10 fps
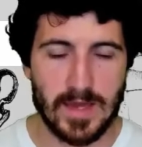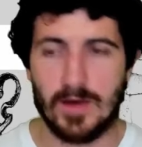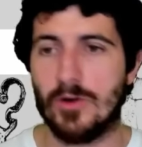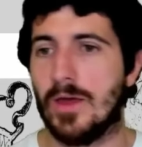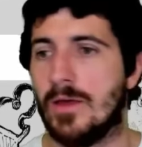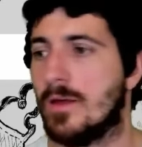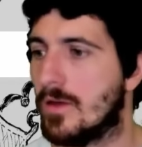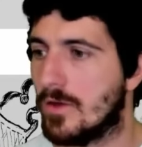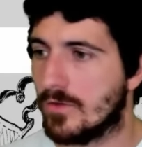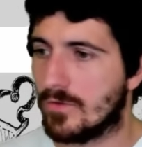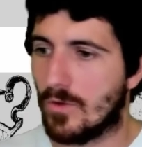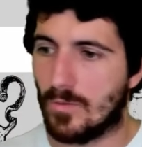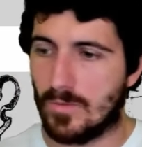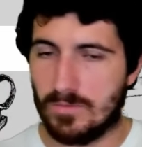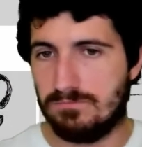Yeah, okay.
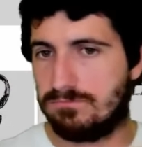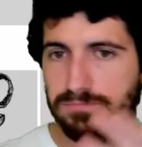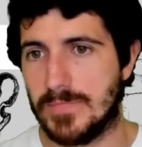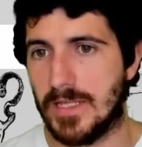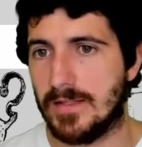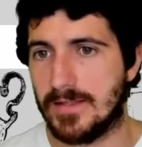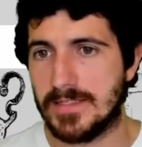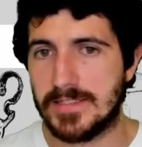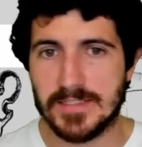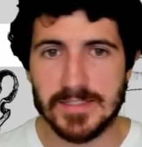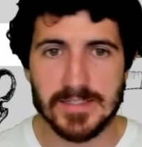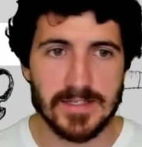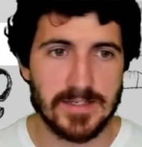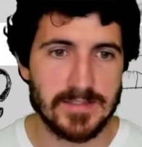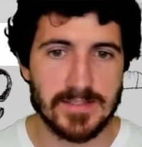So this is just
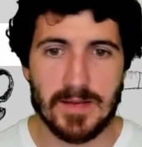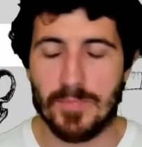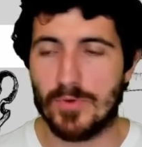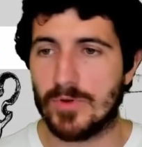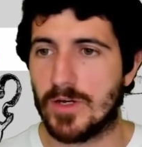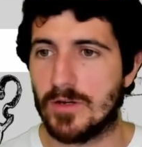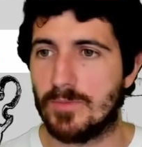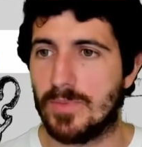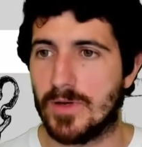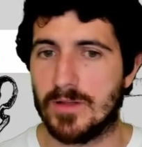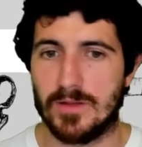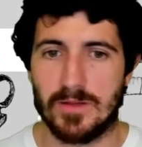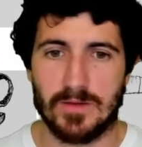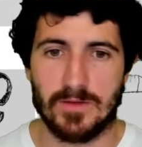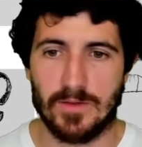a sample here,
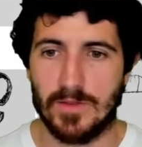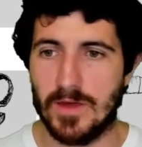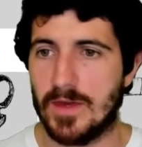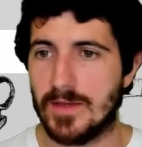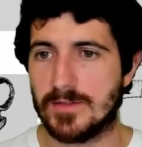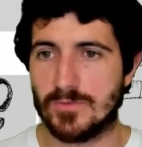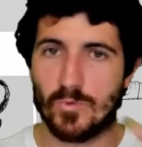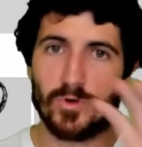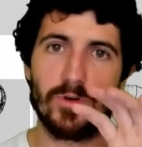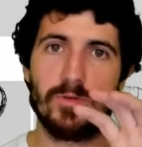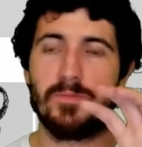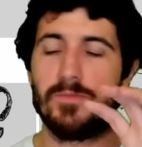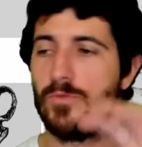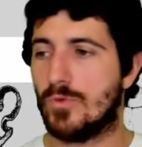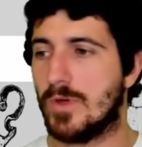but the thing is
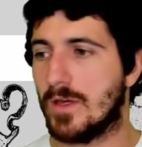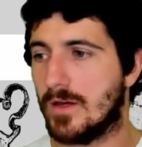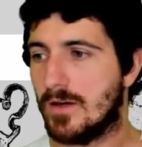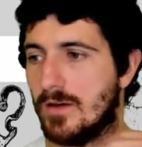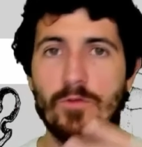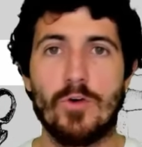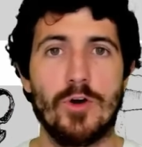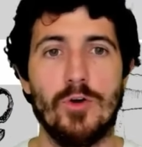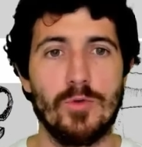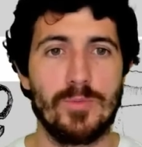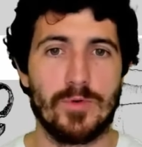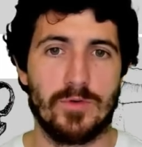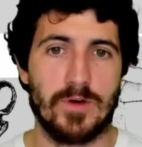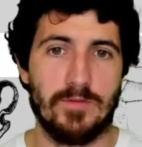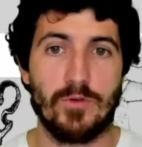we're doing a, a for loop
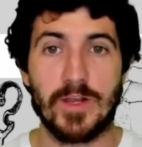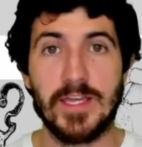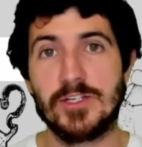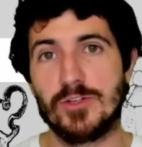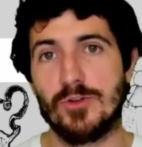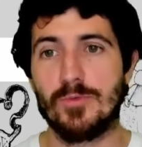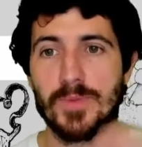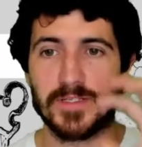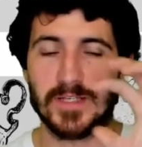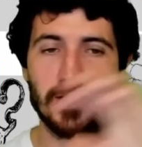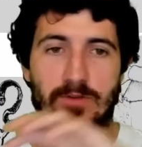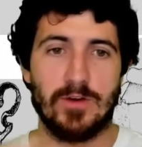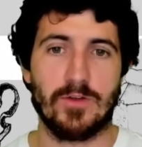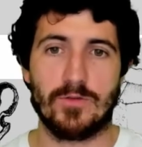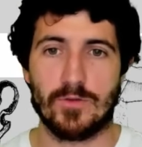or a for each loop inside of
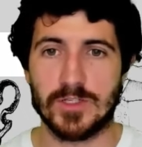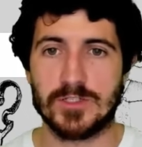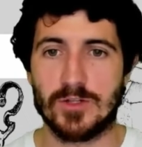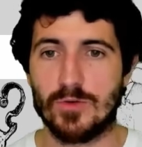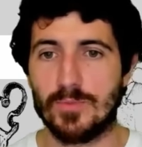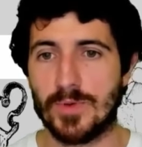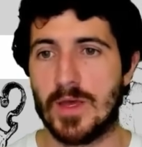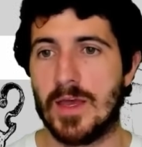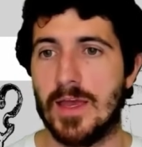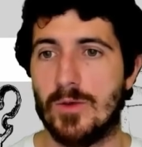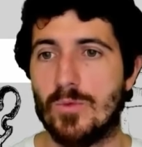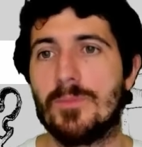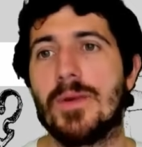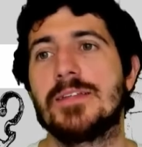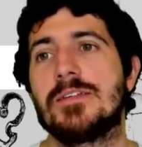another for each loop, and we're
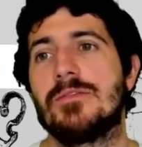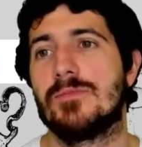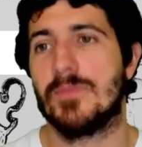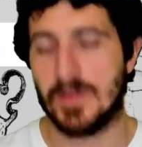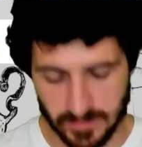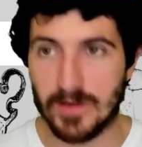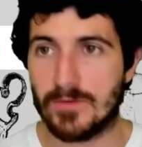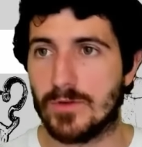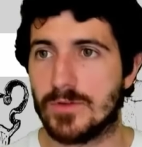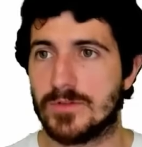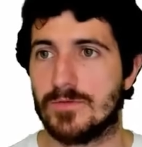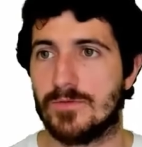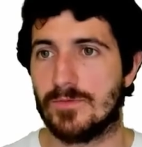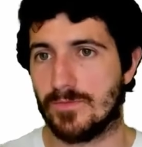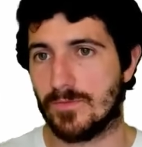passing variables
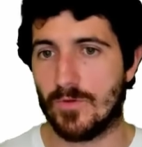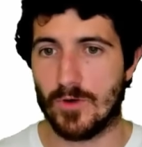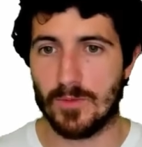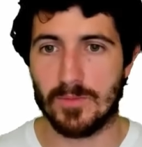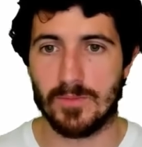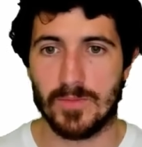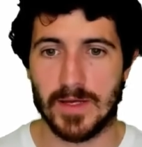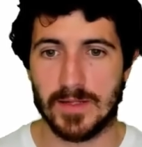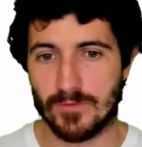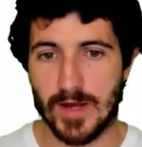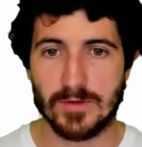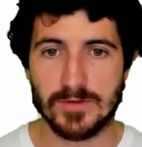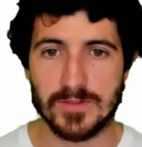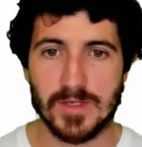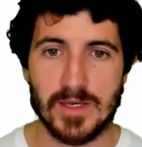from the
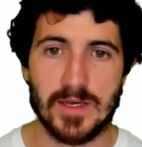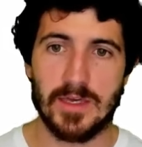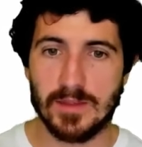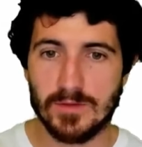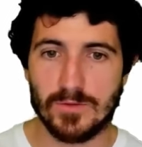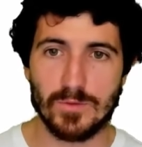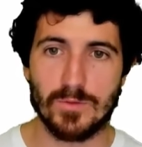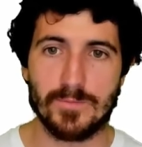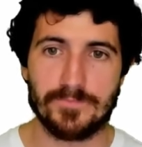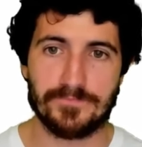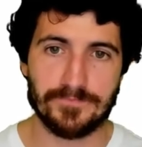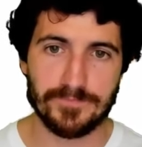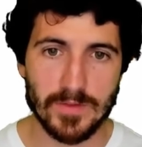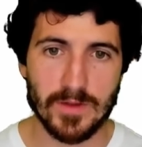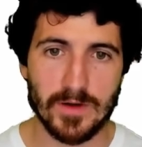routes into
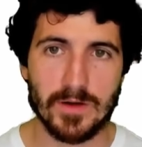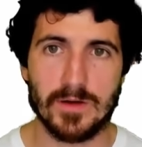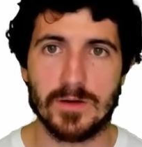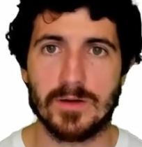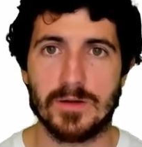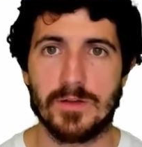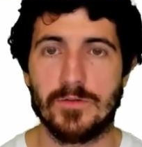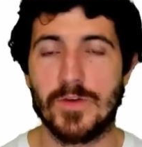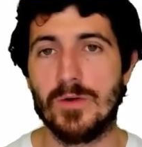the, the